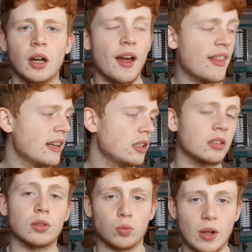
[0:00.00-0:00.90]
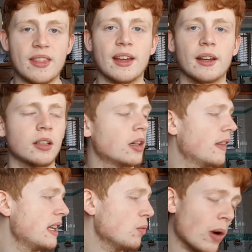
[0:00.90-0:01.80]
And then he was wait there.
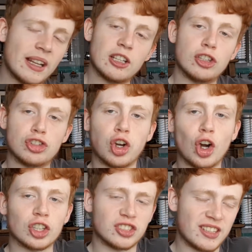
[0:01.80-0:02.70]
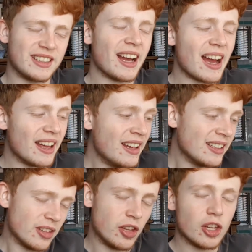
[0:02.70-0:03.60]
And then he went and talked to the guy,
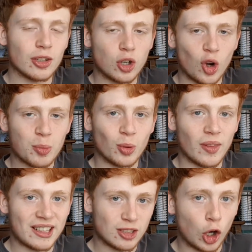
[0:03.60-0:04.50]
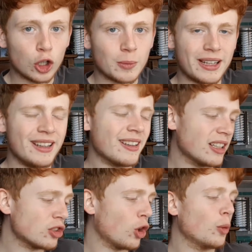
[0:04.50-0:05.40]
to the other corporal that told me.
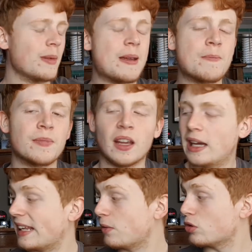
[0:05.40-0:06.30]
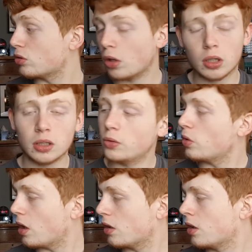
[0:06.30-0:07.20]
And he was talking, he
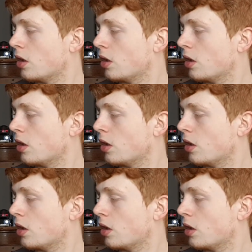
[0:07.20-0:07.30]
was like,